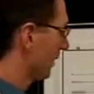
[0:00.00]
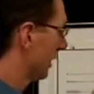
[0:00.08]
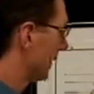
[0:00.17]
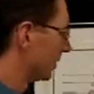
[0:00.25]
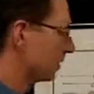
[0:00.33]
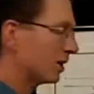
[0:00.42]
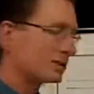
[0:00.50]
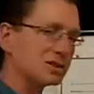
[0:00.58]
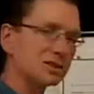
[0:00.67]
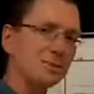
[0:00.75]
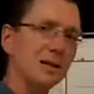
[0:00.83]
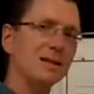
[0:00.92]
that can cause
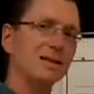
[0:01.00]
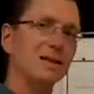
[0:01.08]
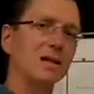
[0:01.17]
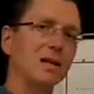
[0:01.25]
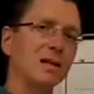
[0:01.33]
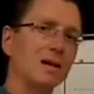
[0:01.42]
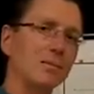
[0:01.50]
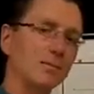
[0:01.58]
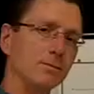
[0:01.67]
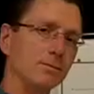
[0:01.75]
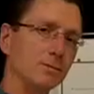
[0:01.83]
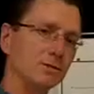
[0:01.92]
the spine to lock up.
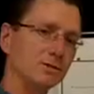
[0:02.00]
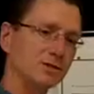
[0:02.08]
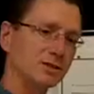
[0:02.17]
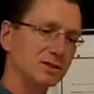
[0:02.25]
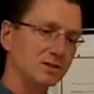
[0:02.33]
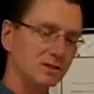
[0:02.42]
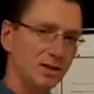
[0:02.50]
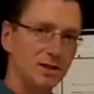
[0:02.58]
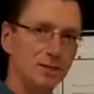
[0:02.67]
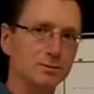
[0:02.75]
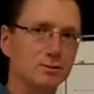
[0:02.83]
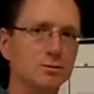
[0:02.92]
Those discs are
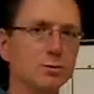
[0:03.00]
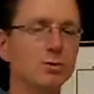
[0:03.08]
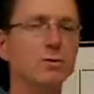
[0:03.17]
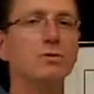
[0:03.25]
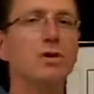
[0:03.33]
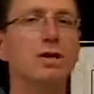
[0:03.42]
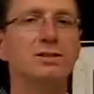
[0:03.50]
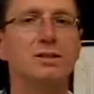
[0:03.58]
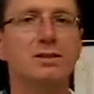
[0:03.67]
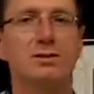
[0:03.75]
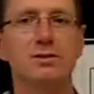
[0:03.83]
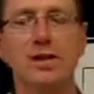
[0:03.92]
not able to move,
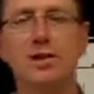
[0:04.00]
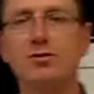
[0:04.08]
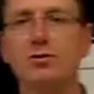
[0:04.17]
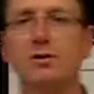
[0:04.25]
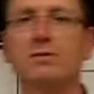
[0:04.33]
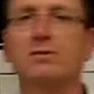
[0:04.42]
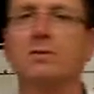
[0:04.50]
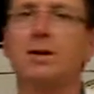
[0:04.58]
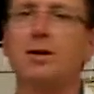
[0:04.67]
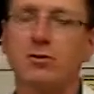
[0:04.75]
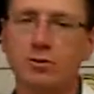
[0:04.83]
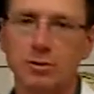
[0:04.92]
causing irritation,
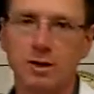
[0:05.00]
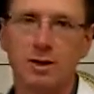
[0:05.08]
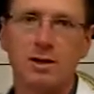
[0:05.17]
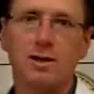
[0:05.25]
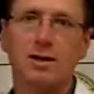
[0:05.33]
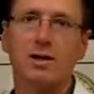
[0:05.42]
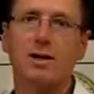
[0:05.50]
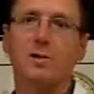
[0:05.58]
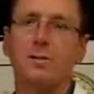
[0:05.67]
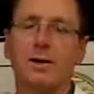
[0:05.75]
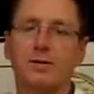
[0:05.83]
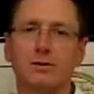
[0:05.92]
inflammation
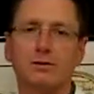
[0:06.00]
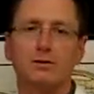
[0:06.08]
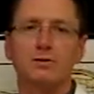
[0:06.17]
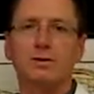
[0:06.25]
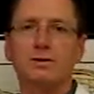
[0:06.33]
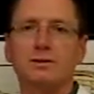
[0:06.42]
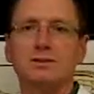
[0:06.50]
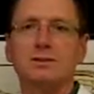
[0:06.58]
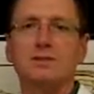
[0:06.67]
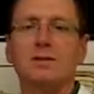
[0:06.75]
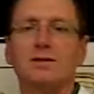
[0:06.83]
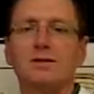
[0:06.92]
around those
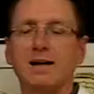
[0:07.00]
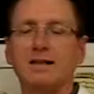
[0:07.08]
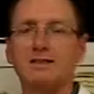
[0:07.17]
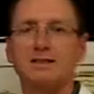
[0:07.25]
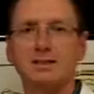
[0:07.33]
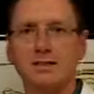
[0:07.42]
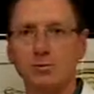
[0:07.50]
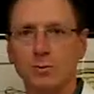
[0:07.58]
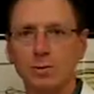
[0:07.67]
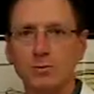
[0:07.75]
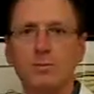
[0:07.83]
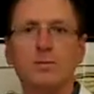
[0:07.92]
joints, facet
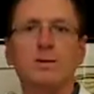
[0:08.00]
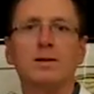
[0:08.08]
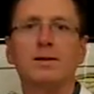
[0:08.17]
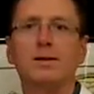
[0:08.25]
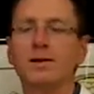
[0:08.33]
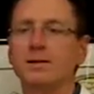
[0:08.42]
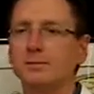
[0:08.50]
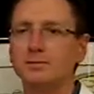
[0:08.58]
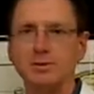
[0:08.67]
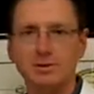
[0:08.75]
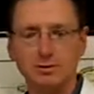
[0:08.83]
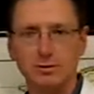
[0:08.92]
syndrome,
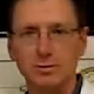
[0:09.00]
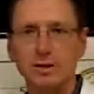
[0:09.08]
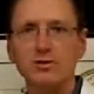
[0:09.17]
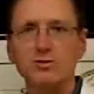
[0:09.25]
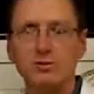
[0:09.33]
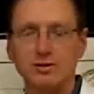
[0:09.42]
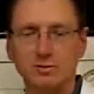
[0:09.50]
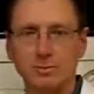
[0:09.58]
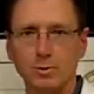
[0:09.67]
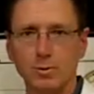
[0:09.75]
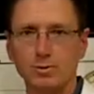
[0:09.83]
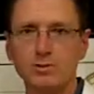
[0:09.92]
disc herniation, disc
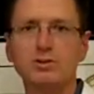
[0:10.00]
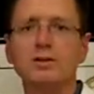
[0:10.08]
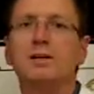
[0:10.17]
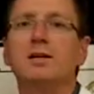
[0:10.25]
bulge.